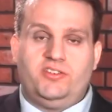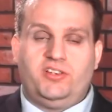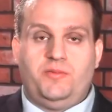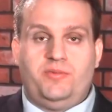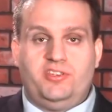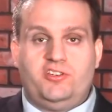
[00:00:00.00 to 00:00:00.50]
look
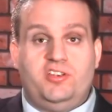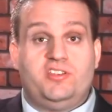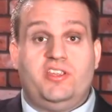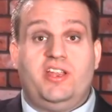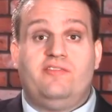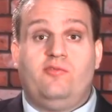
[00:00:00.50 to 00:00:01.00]
at positions
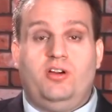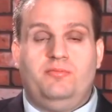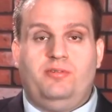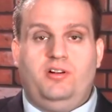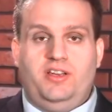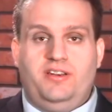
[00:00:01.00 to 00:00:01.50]
that have 1
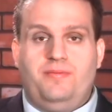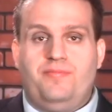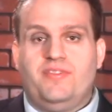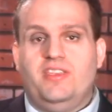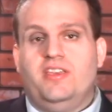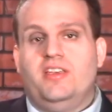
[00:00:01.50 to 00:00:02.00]
pawn.
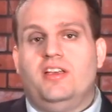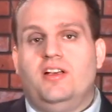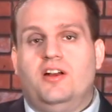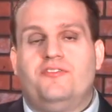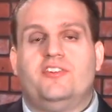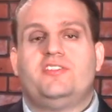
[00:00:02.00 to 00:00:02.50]

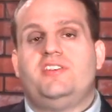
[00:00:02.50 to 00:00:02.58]
Our first